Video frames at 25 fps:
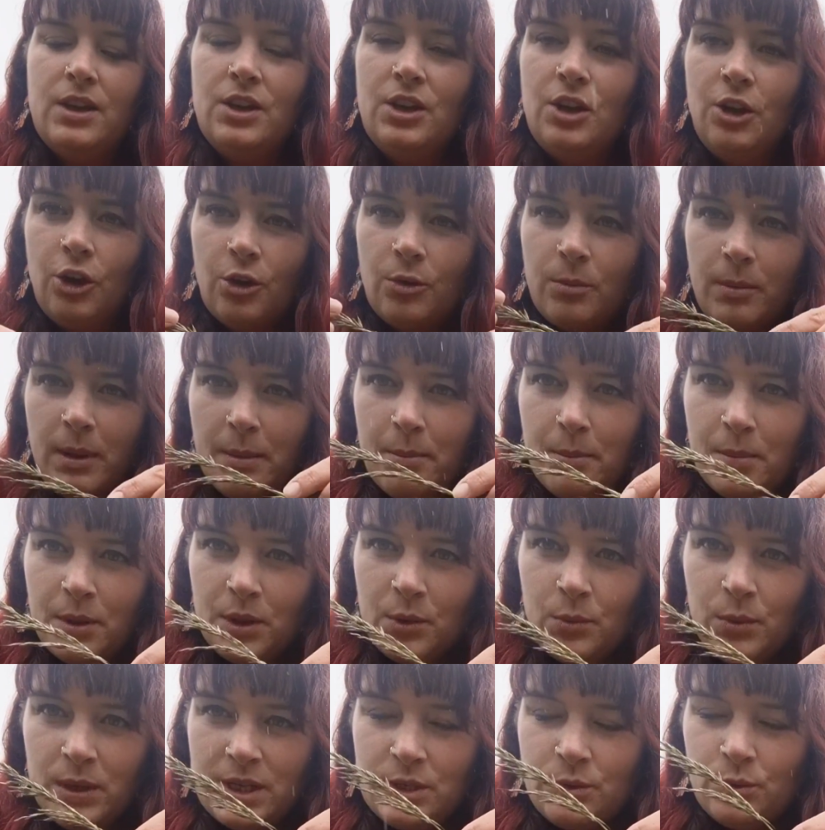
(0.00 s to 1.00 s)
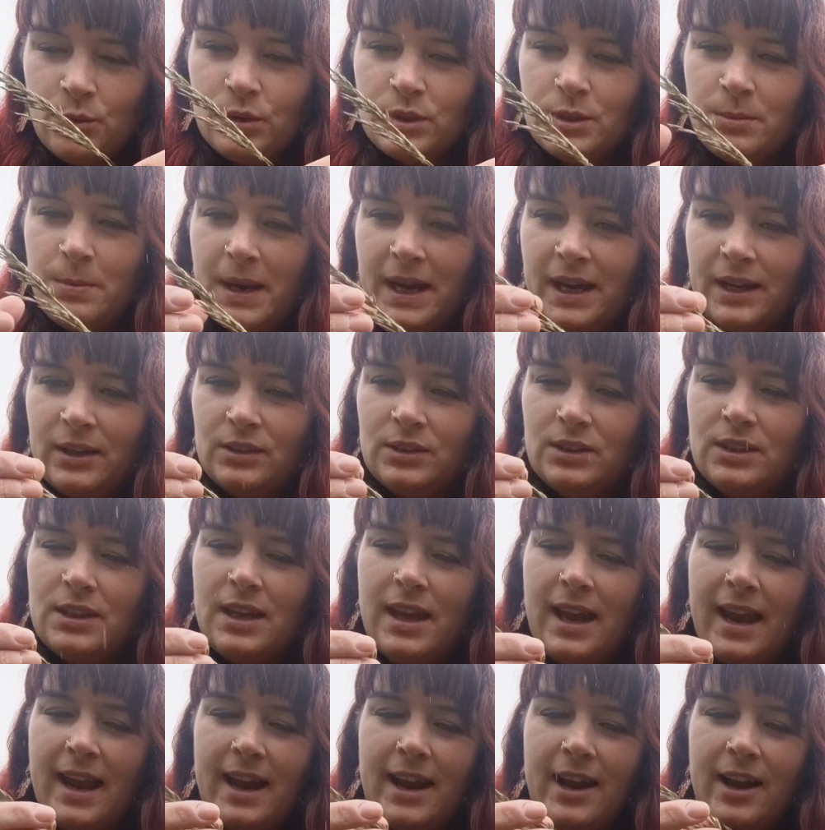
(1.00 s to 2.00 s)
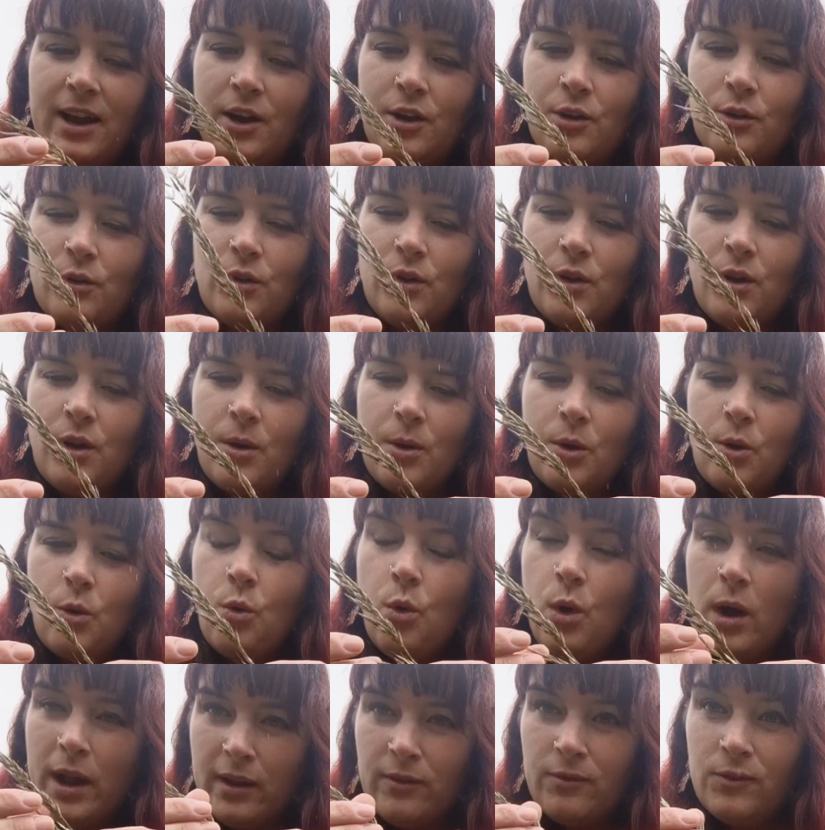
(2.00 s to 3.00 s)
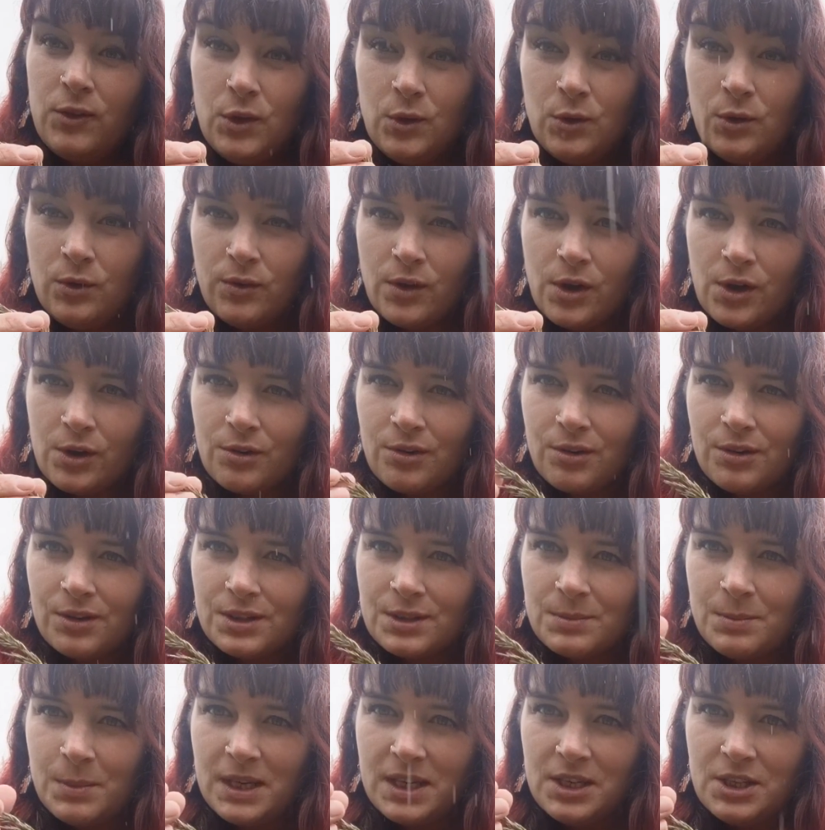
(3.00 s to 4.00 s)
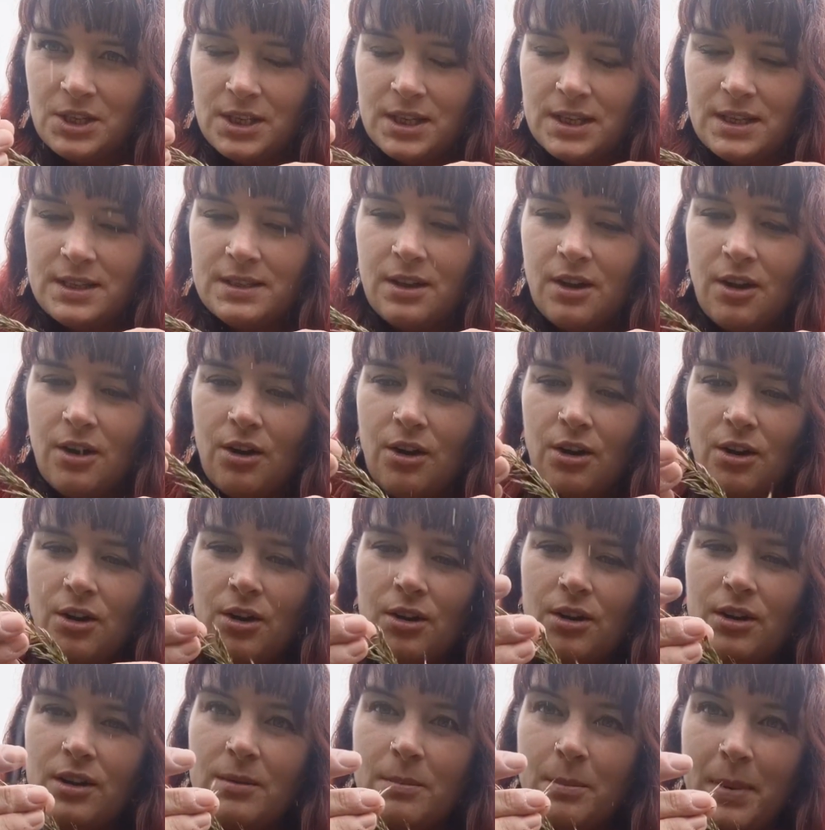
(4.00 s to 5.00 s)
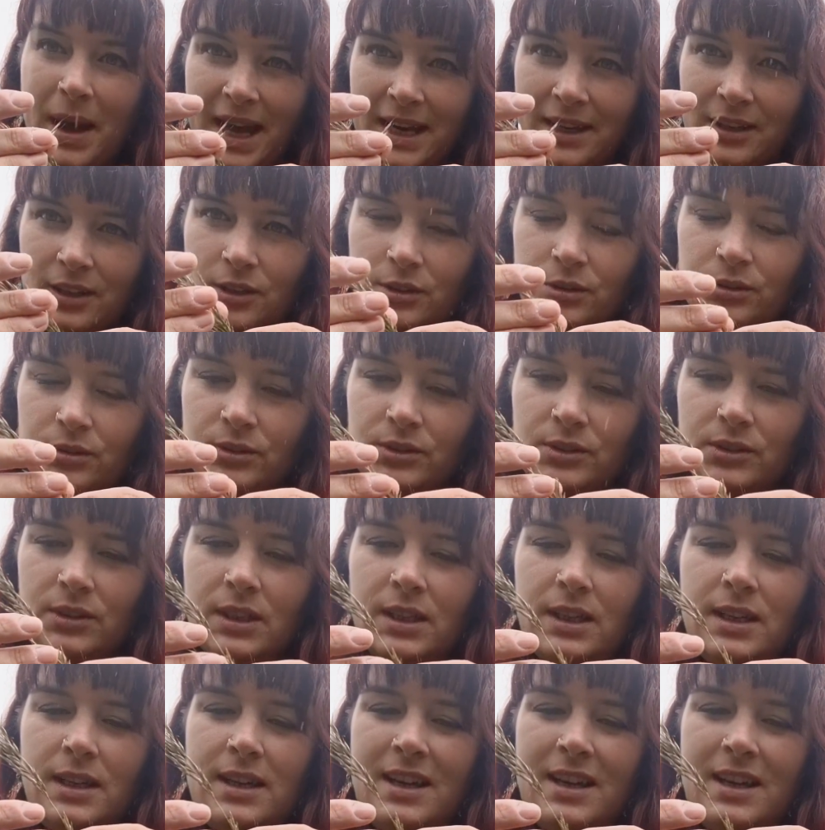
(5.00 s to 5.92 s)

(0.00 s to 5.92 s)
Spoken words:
you can remember that we talked about how quite a few of our grass species are panicles,